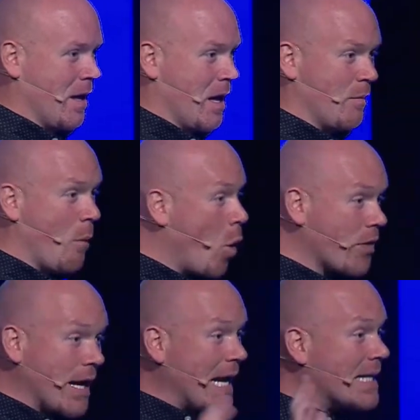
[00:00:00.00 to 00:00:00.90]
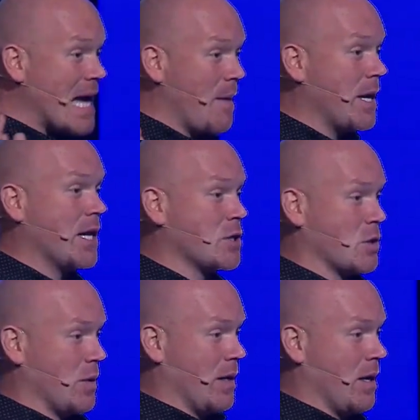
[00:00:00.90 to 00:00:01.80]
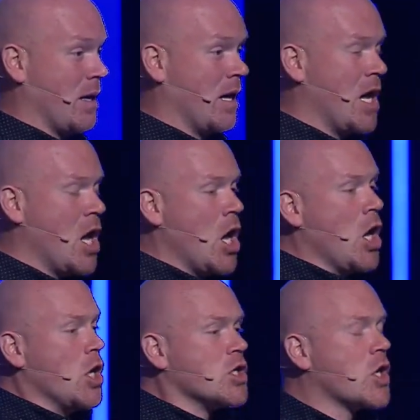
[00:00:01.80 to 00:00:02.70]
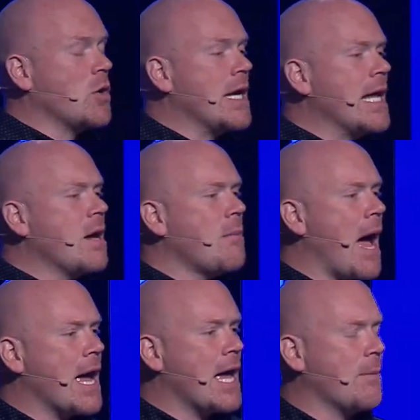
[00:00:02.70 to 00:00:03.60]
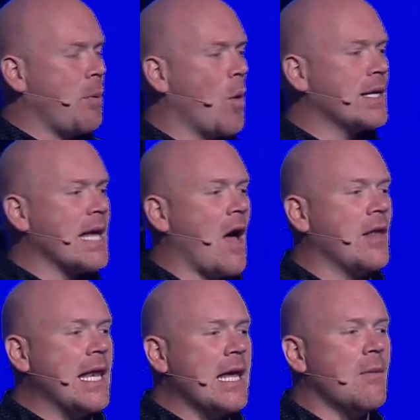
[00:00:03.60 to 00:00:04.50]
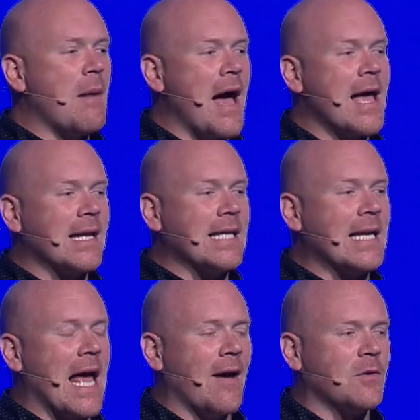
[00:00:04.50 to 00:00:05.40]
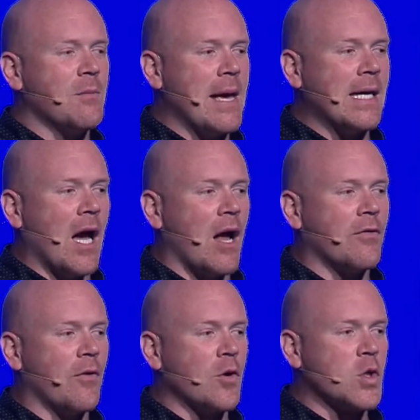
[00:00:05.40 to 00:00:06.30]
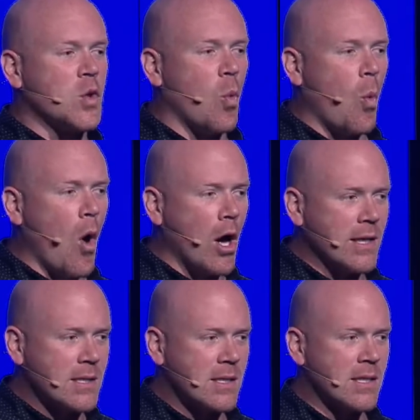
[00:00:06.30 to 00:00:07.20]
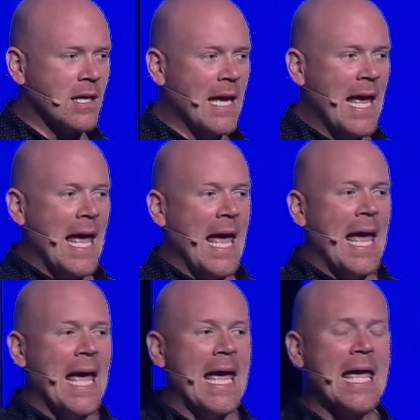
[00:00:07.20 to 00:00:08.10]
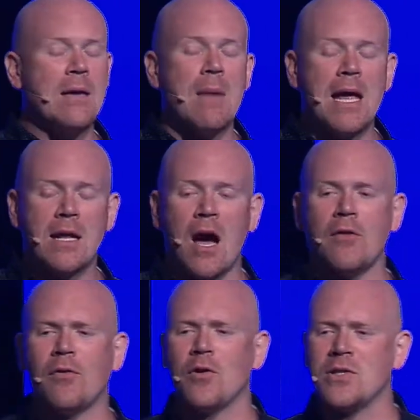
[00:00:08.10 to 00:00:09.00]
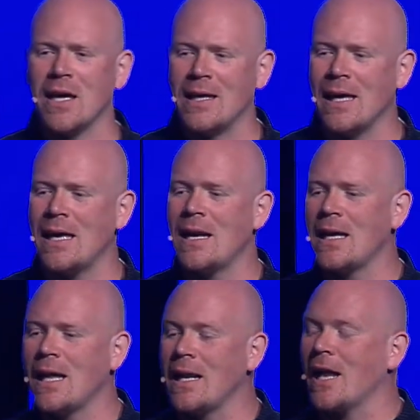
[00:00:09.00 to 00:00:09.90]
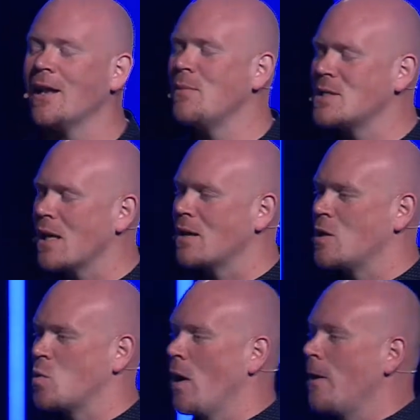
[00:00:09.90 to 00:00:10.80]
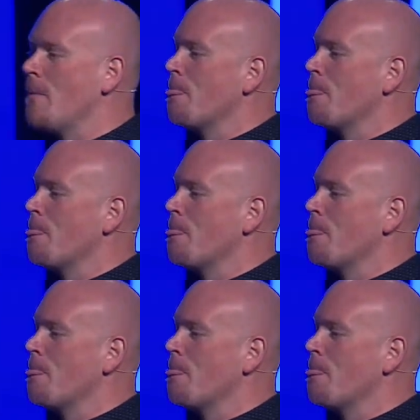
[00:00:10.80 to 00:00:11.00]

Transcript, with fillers: More than any time in history. So, Nehemiah, it points out, Nehemiah didn't have to make God first once he made God first again and again and again. Let me say it this way